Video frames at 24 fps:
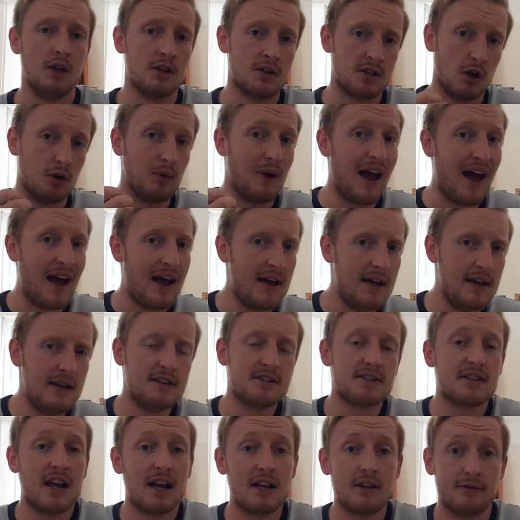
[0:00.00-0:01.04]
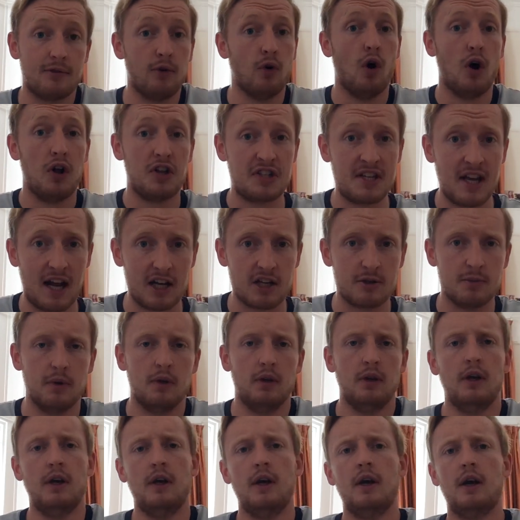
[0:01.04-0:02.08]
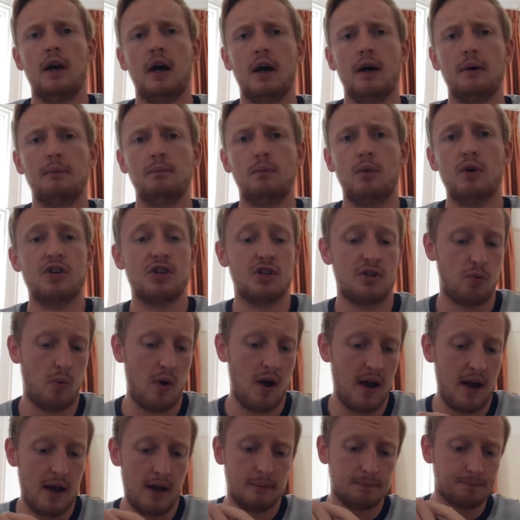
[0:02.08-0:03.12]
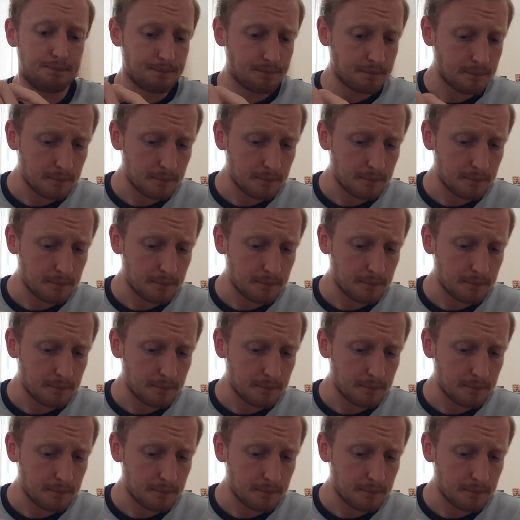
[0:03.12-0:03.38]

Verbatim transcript: So A stands for attachment, um, which is where